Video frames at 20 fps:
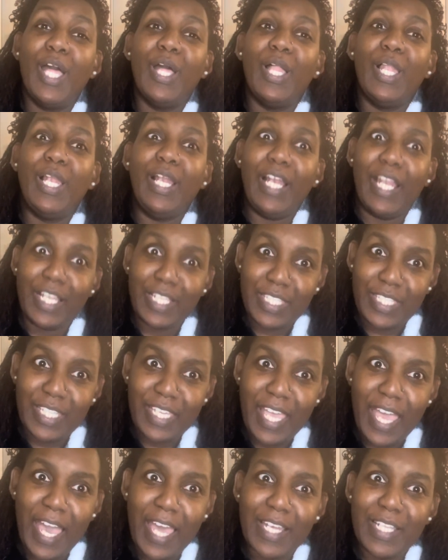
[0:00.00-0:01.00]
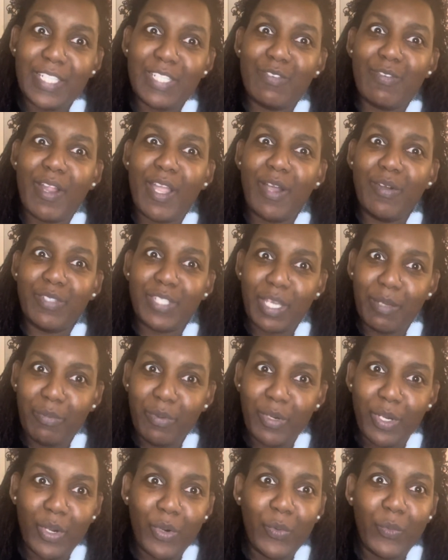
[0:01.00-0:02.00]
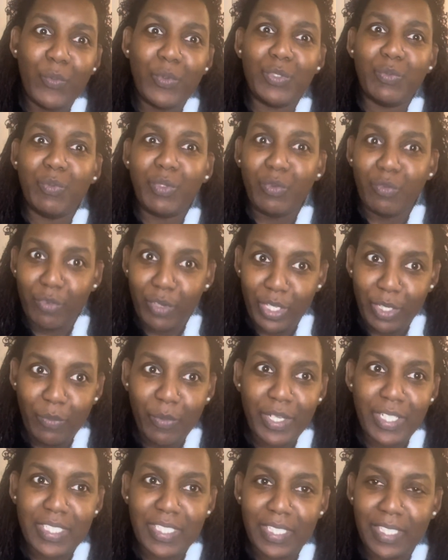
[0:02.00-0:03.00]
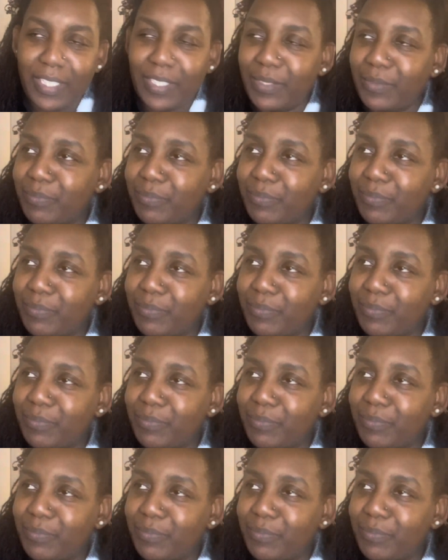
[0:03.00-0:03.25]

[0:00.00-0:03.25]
Let's see how this round table goes, which we really want to see.